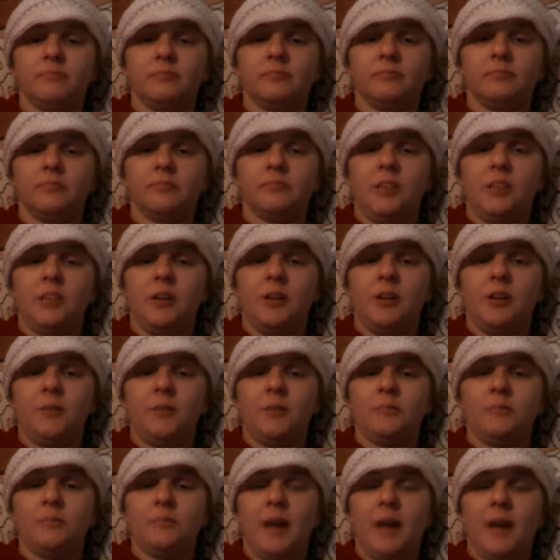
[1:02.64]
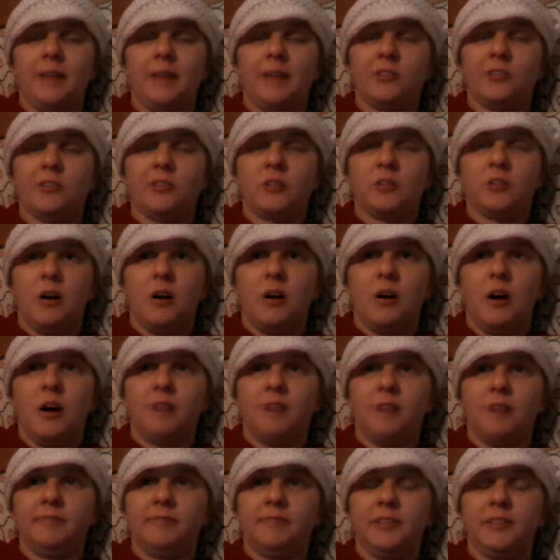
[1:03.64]
mild
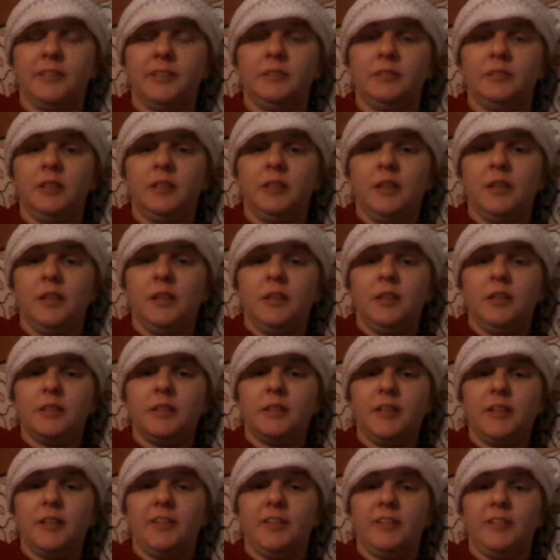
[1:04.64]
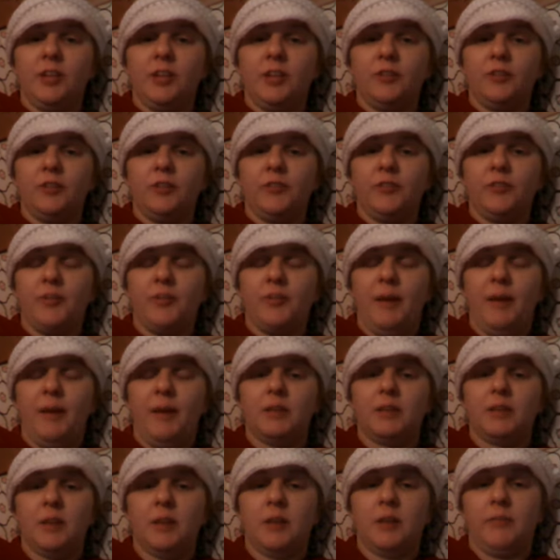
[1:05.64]
cough and stuffy nose for the
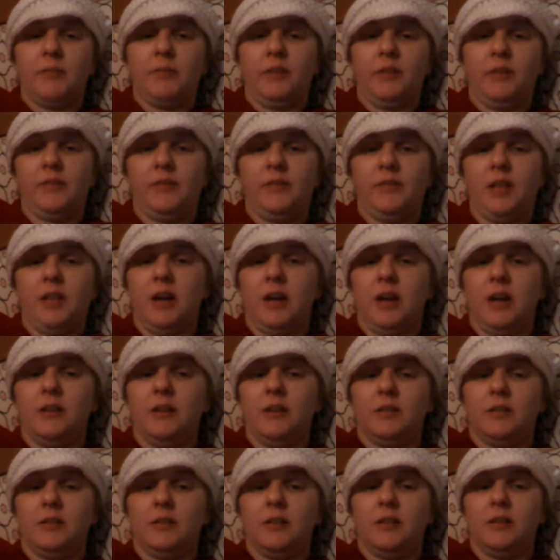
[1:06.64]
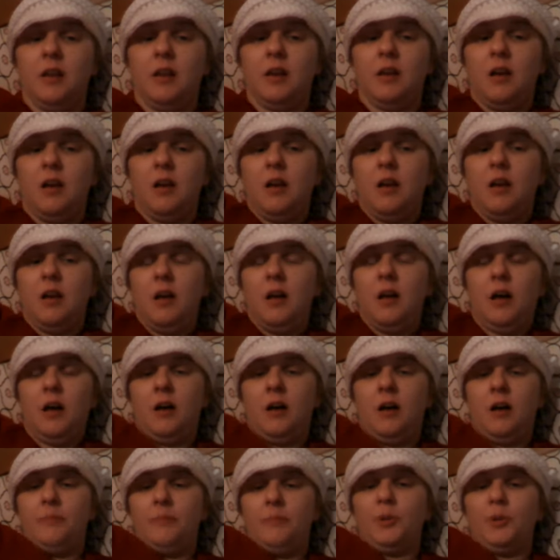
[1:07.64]
past couple of days.
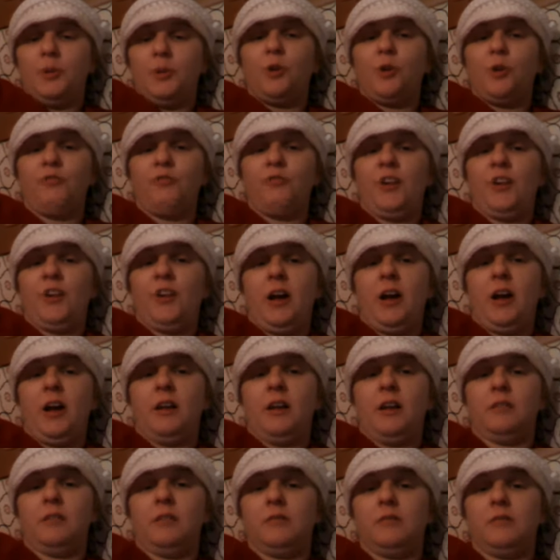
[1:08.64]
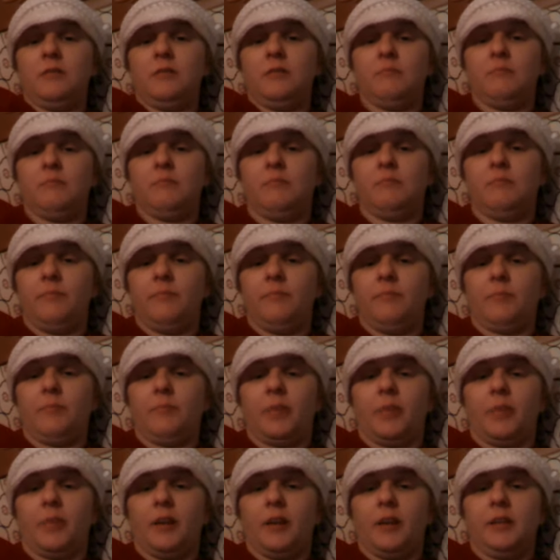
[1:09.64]
But overnight,
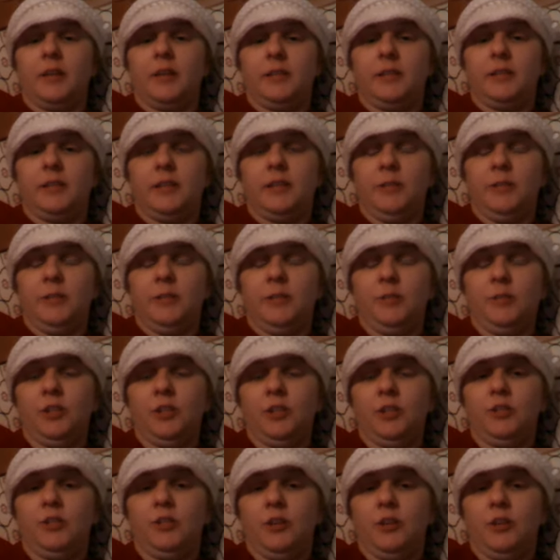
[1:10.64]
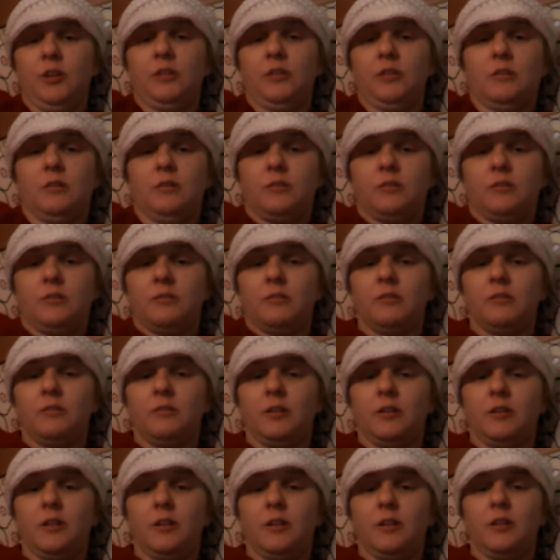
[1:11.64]
it seemed to just
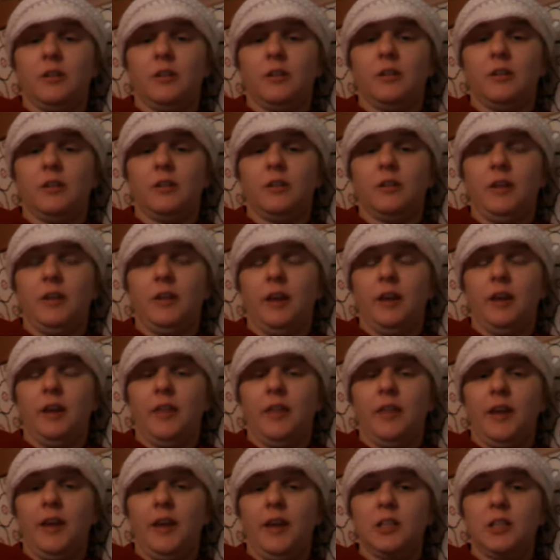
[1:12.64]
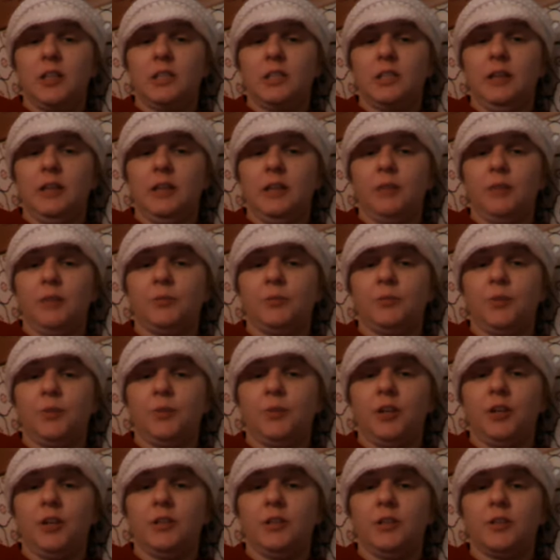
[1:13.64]
get 1,000 times
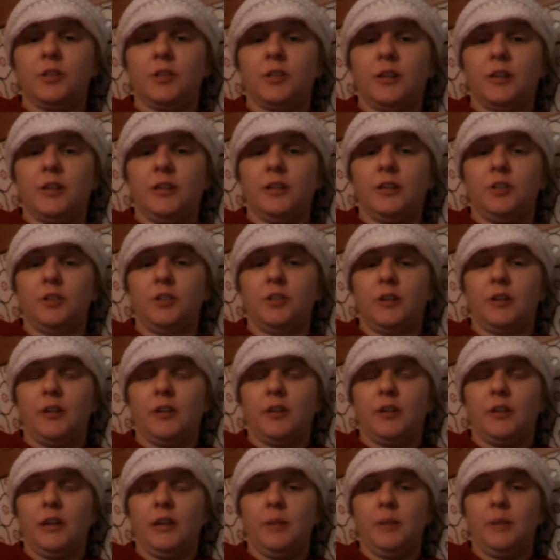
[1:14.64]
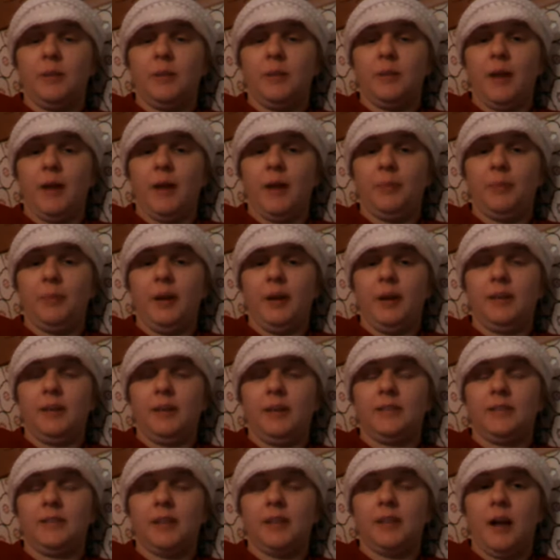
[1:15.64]
worse, and I started getting back pain
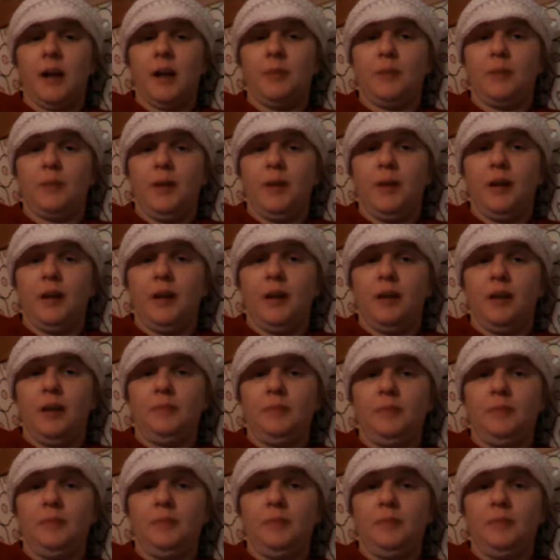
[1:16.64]
and side pain.